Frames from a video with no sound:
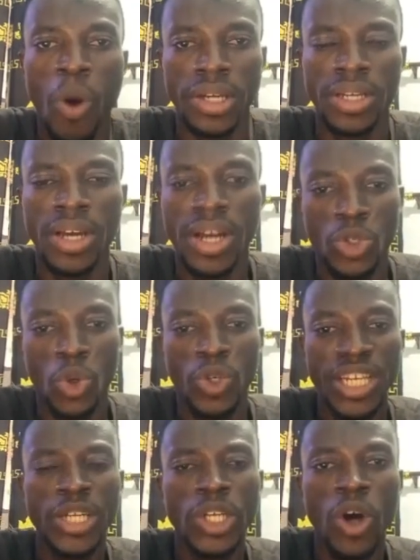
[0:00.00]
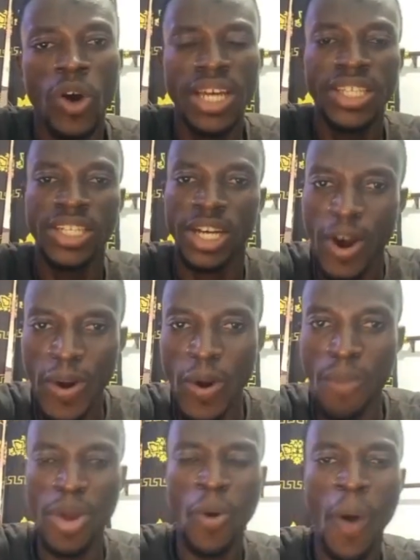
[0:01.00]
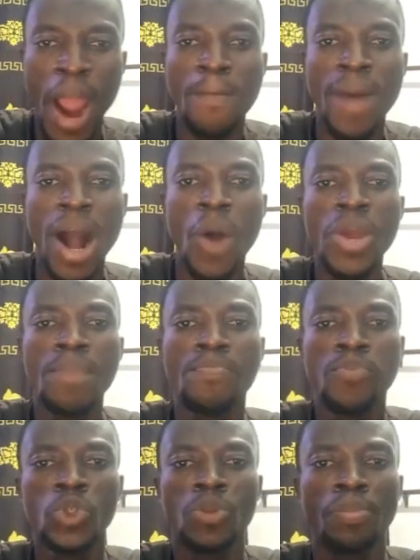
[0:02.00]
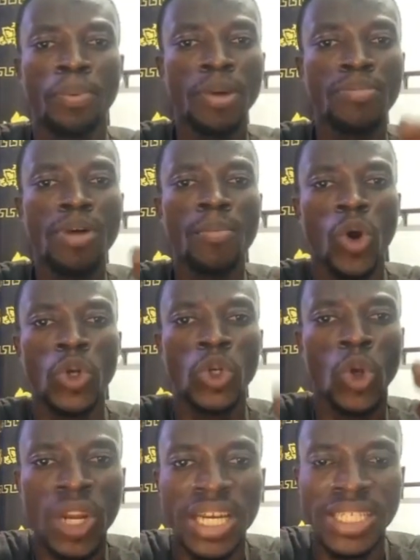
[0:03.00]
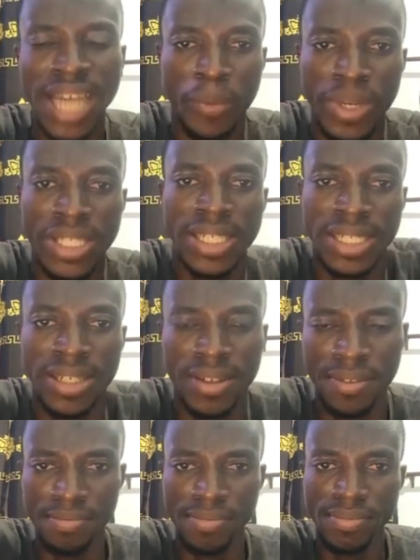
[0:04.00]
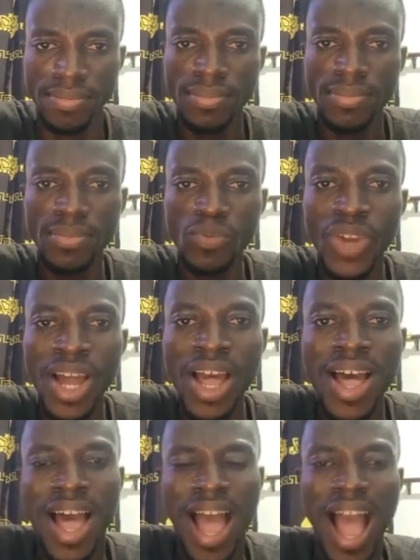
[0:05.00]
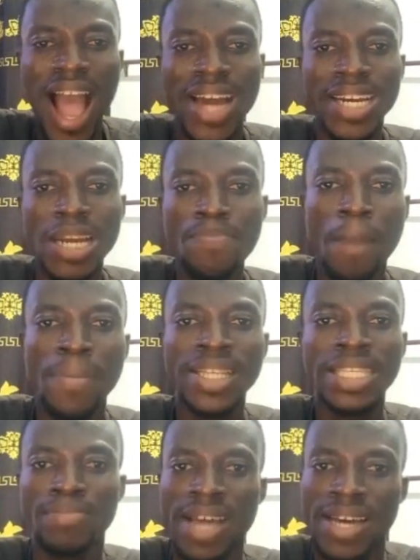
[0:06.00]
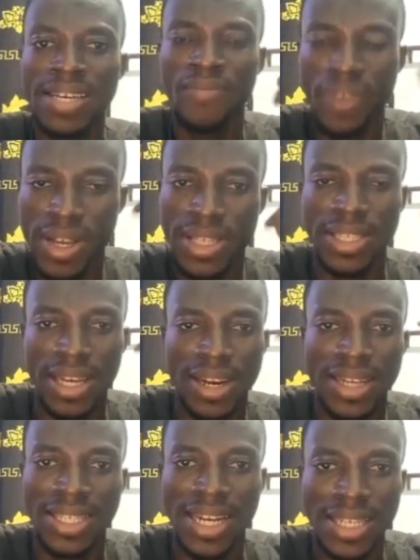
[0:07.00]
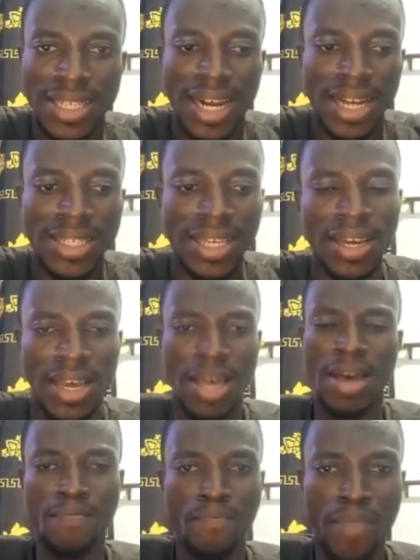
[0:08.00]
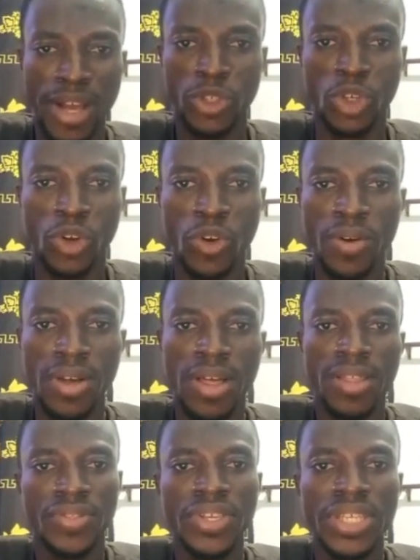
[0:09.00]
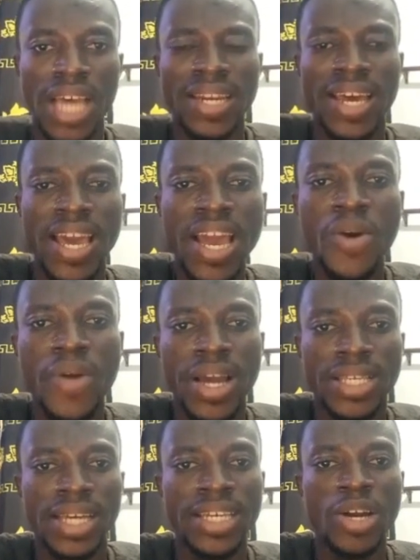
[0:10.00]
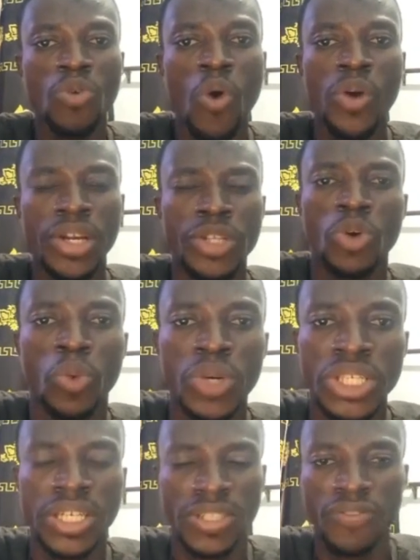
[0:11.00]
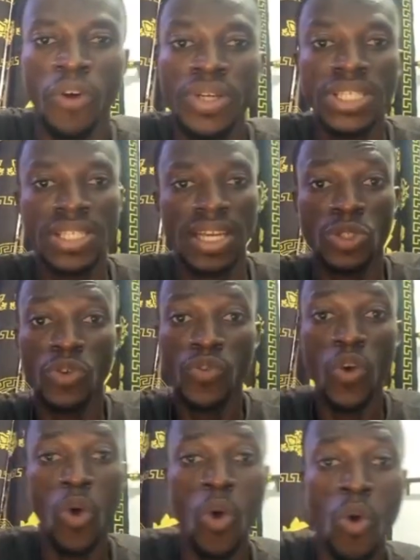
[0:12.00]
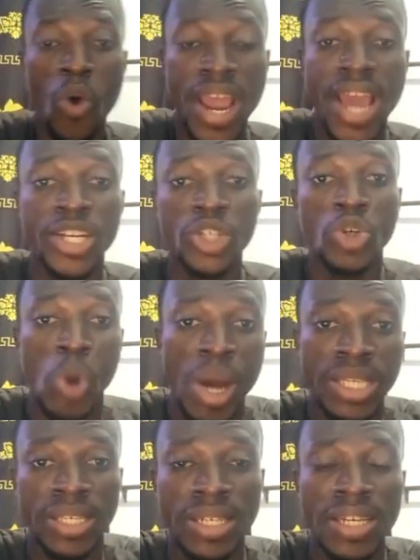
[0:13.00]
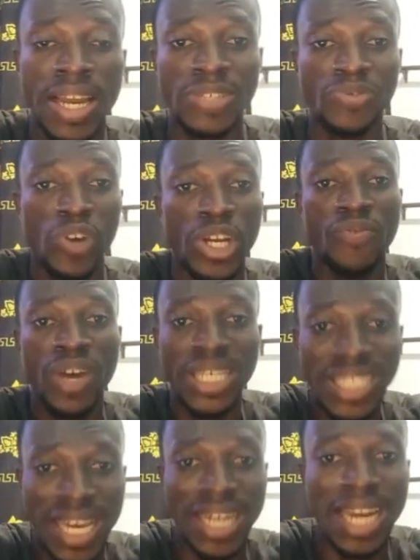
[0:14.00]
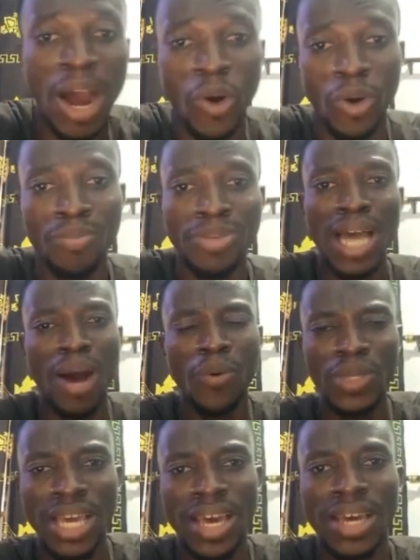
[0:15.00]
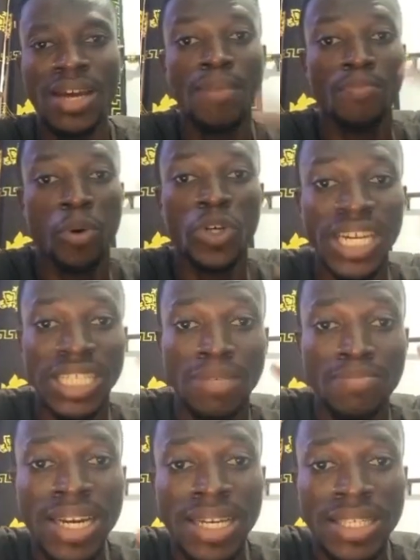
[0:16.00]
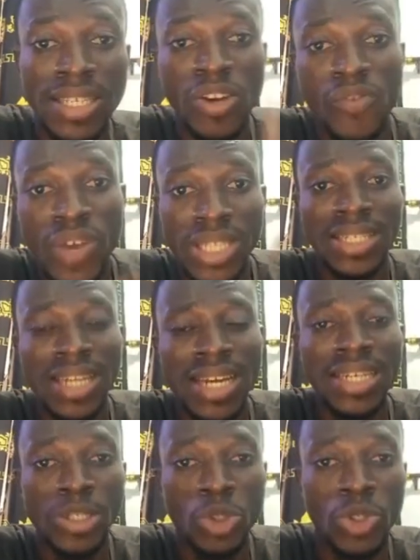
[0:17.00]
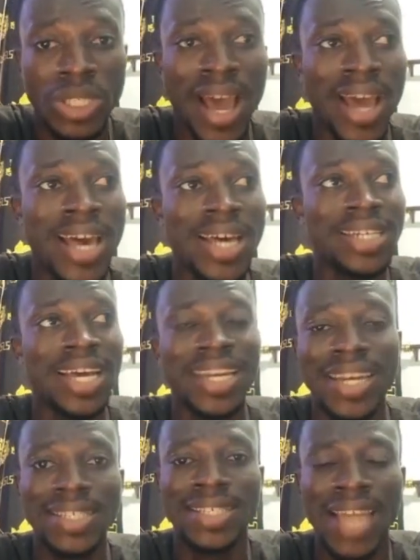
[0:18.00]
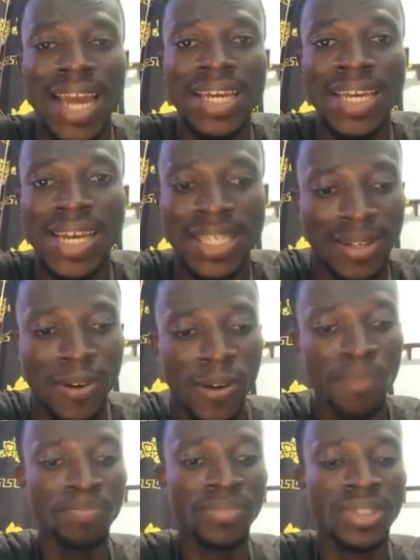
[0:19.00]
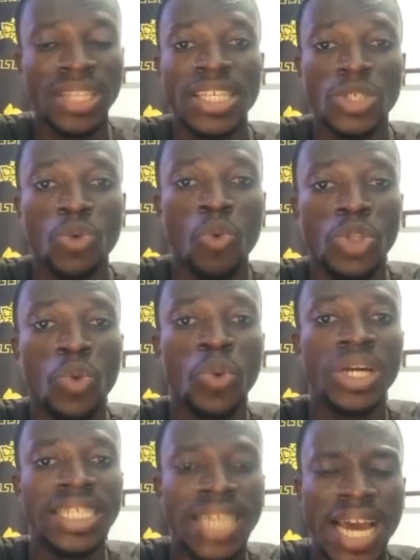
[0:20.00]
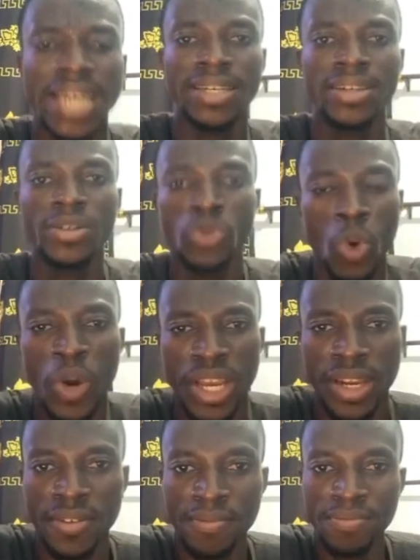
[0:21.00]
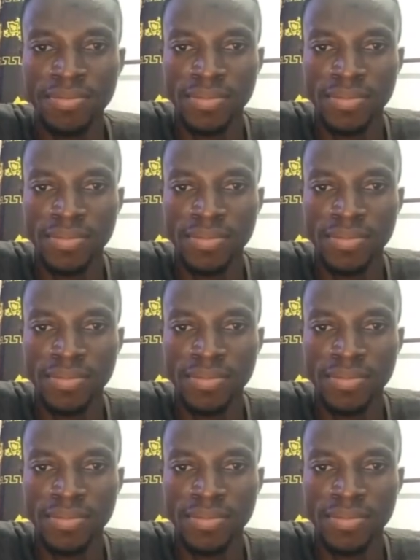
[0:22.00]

want. So the knowledge economy, whereby we put premium on knowledge acquisition. Nipa betimiya versatile at Nasia Kase. Mention these are the areas I go into research. For instance, before Oko Kenny UST then as for university at the home, because I want to say project Benesi University then needs to say in the next 10 years, you know, this is what we intend doing.